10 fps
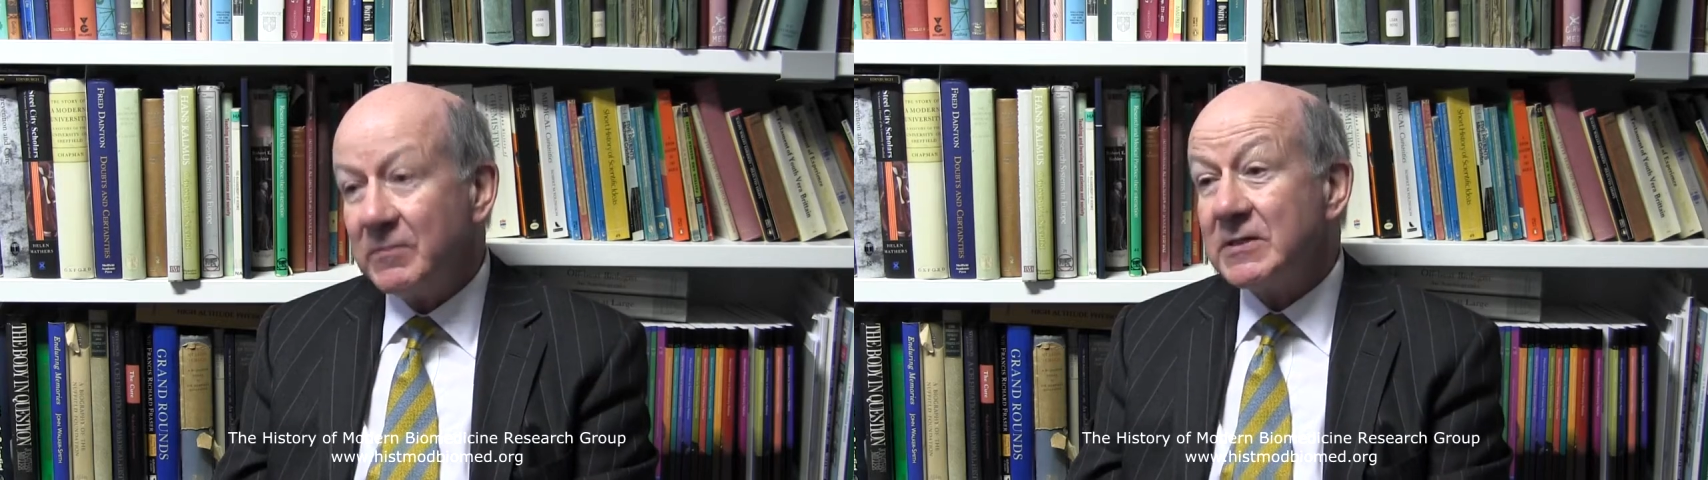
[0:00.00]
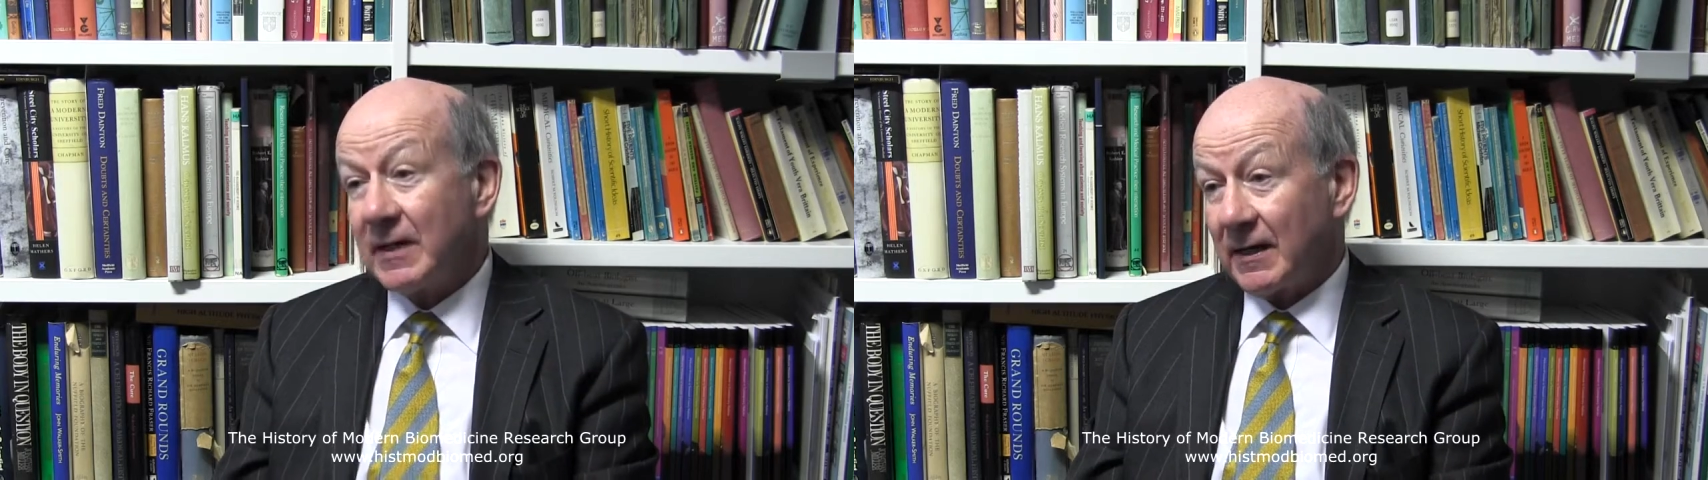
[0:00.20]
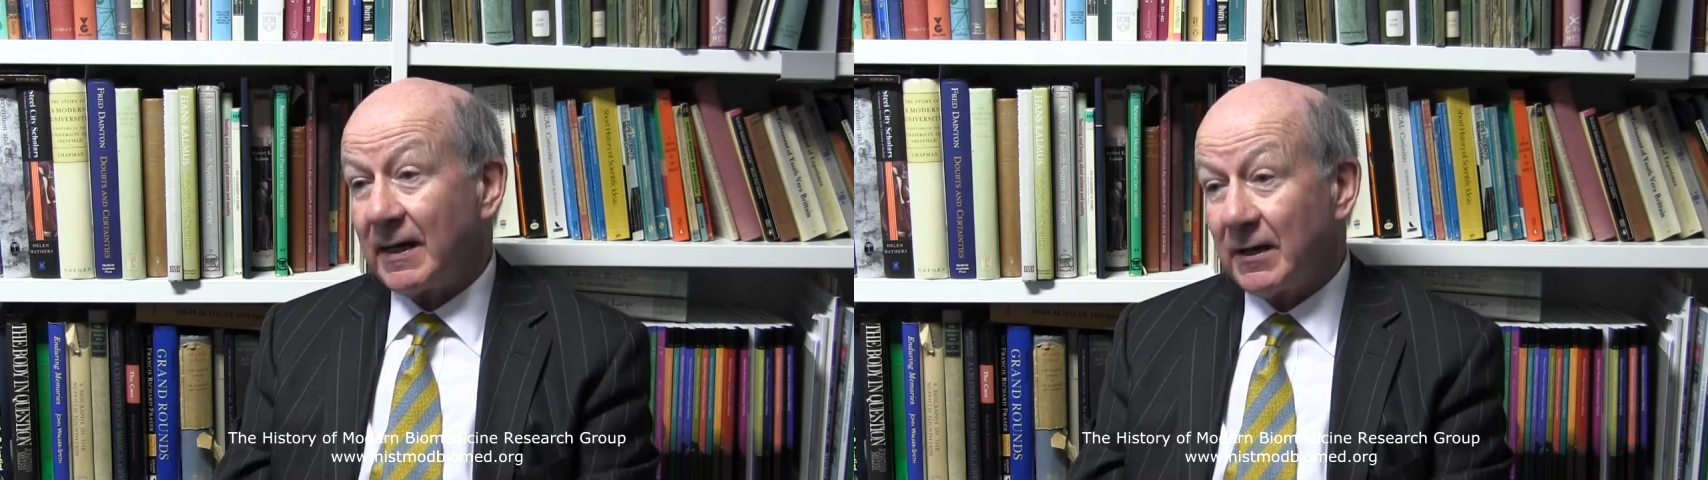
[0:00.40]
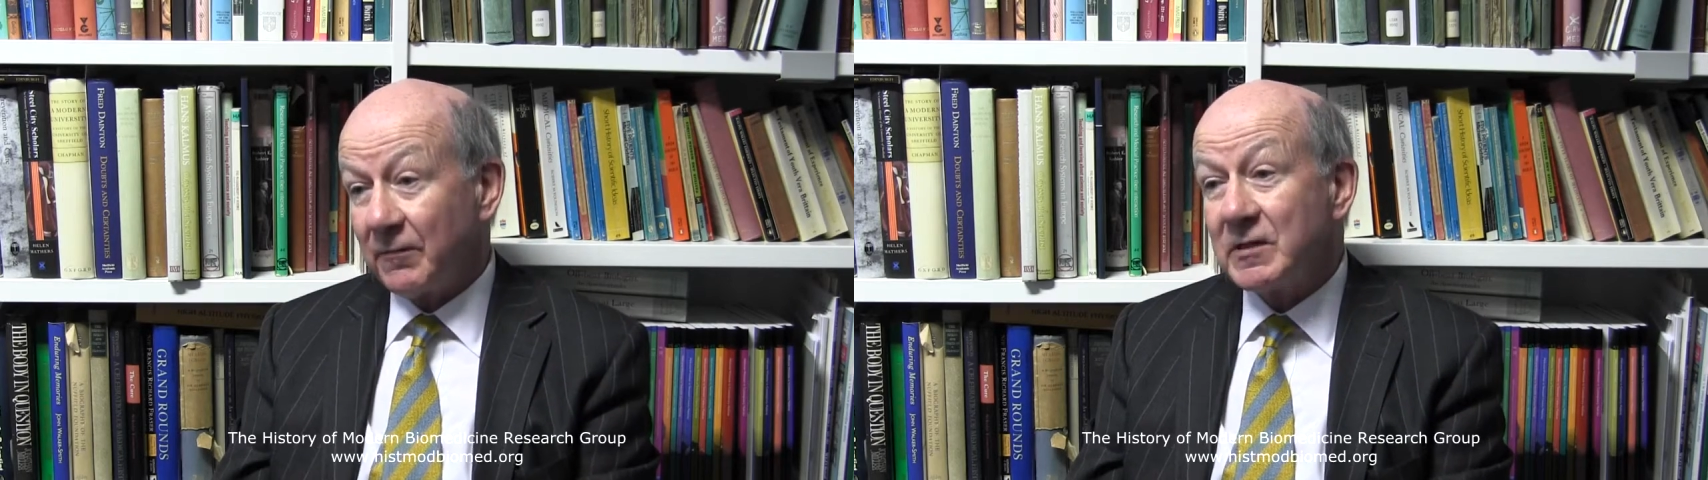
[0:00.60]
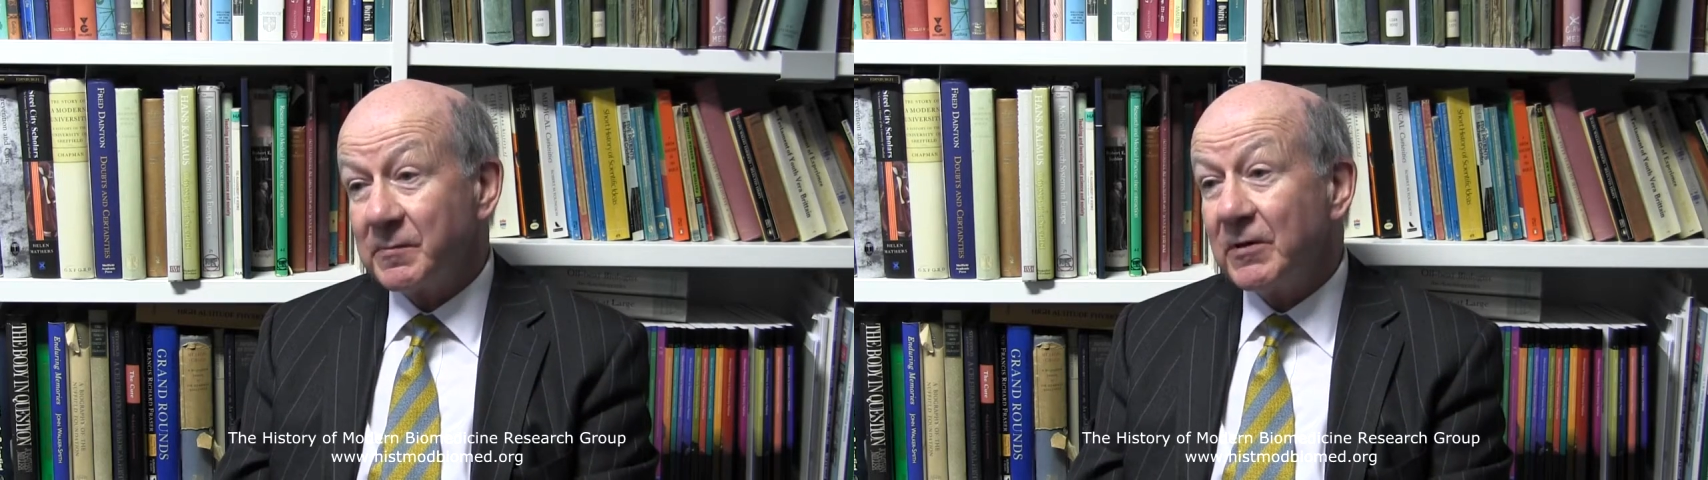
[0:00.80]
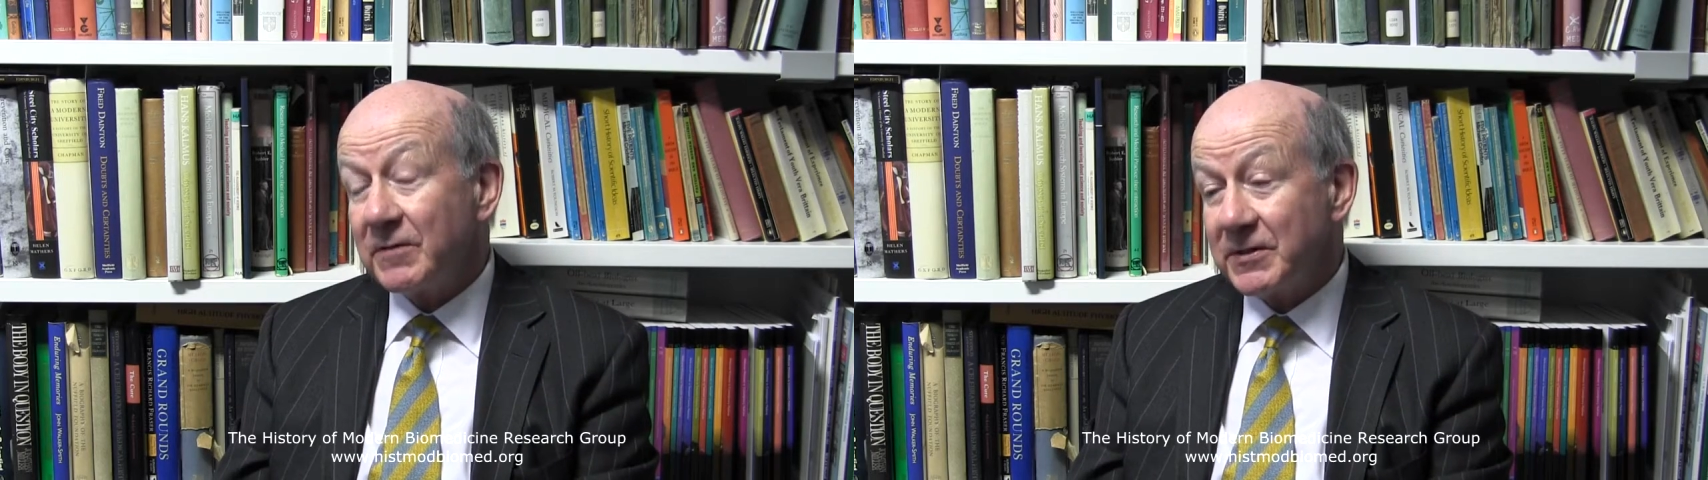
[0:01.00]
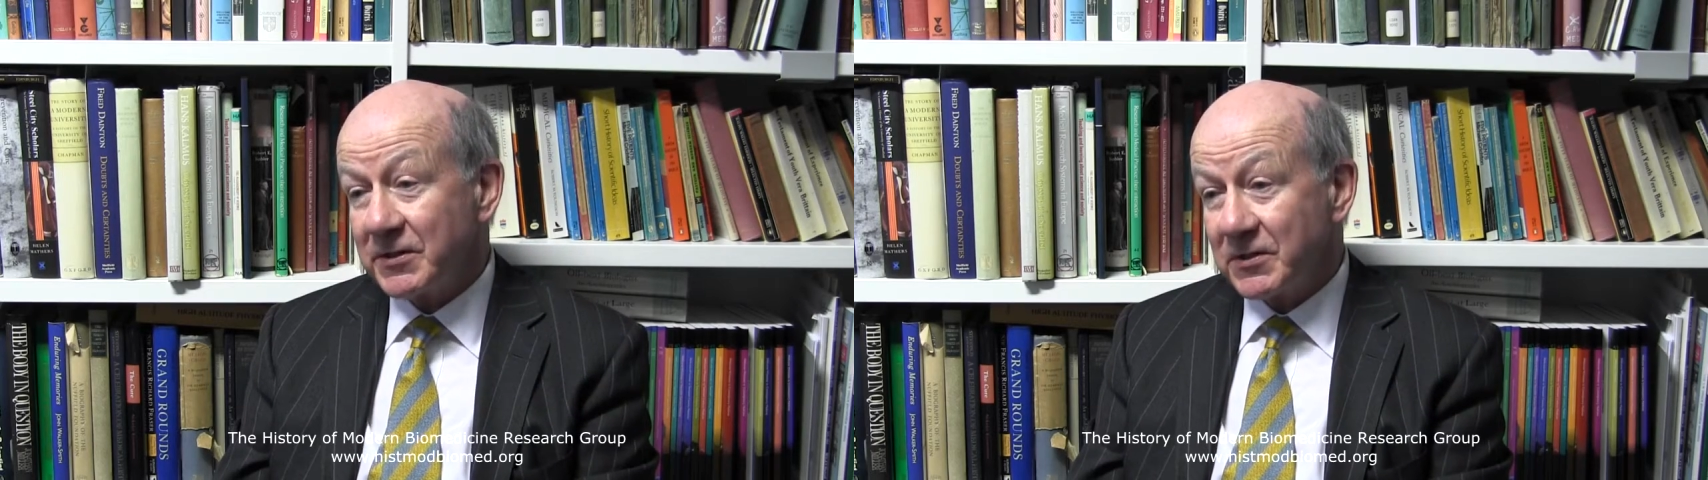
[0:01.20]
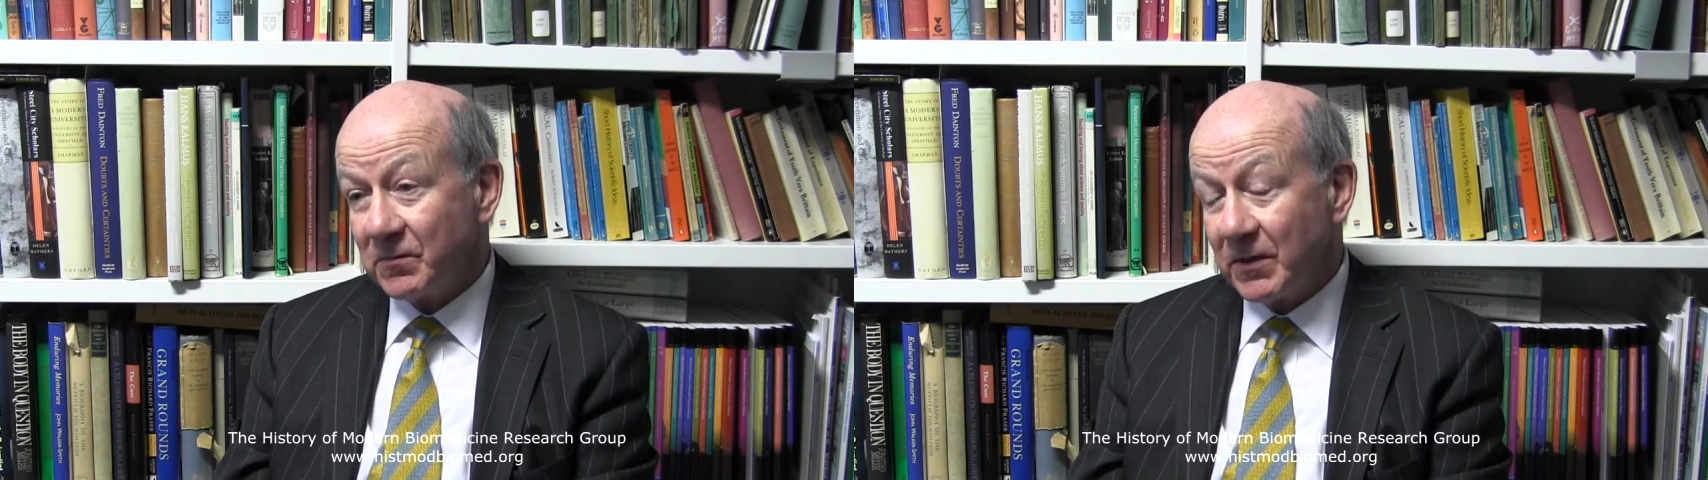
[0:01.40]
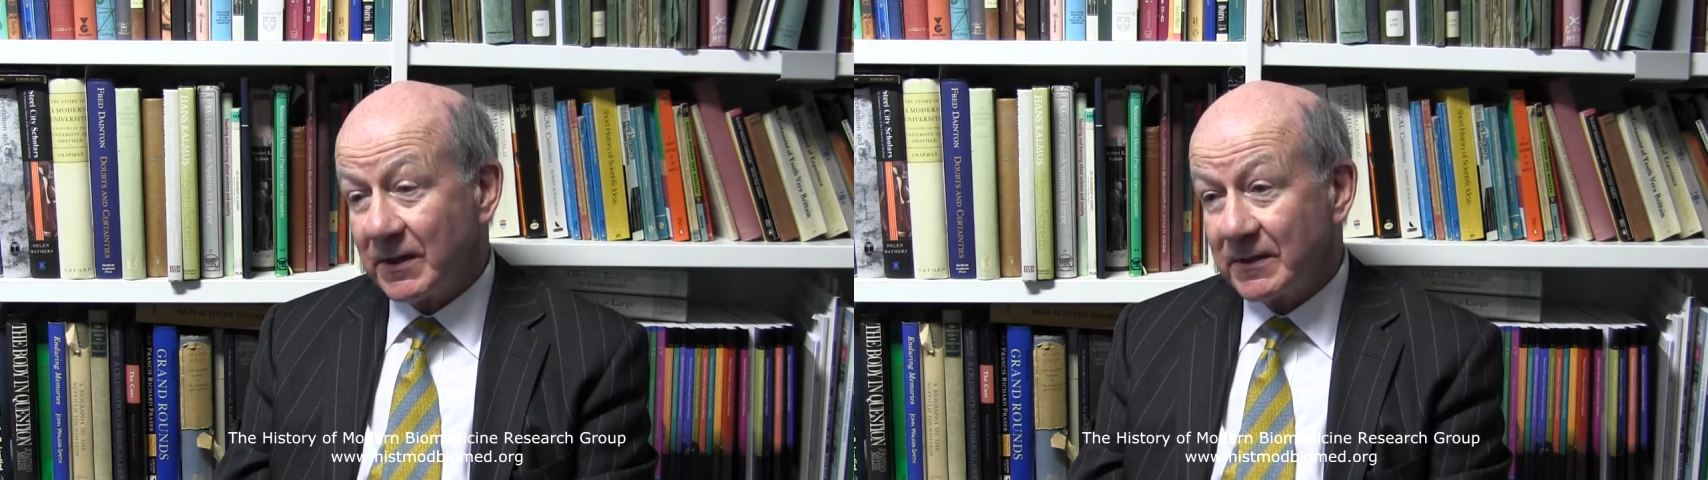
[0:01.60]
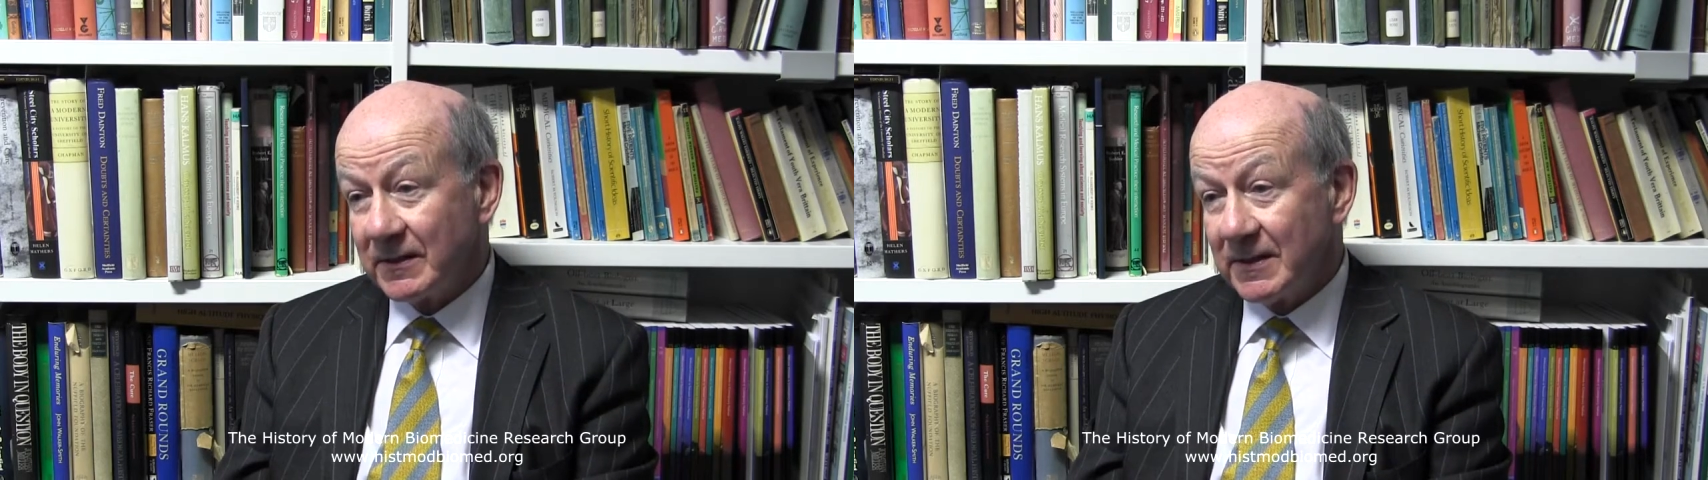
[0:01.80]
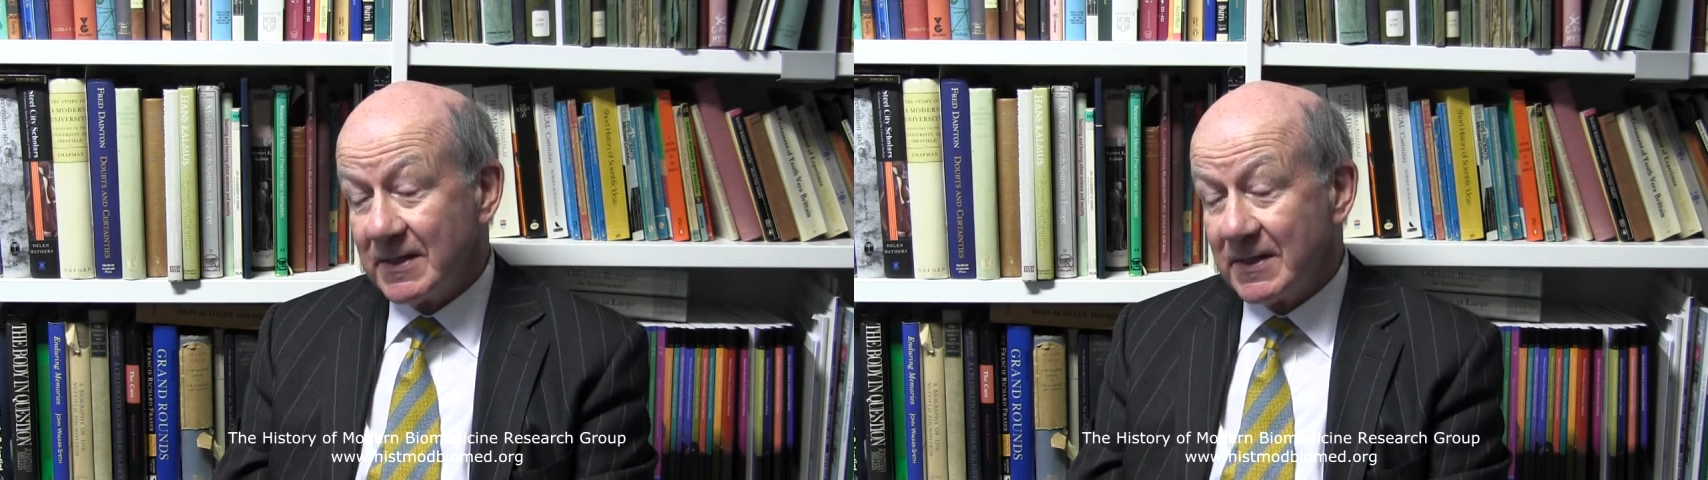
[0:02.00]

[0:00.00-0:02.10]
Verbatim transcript: and particularly how the respiratory system worked.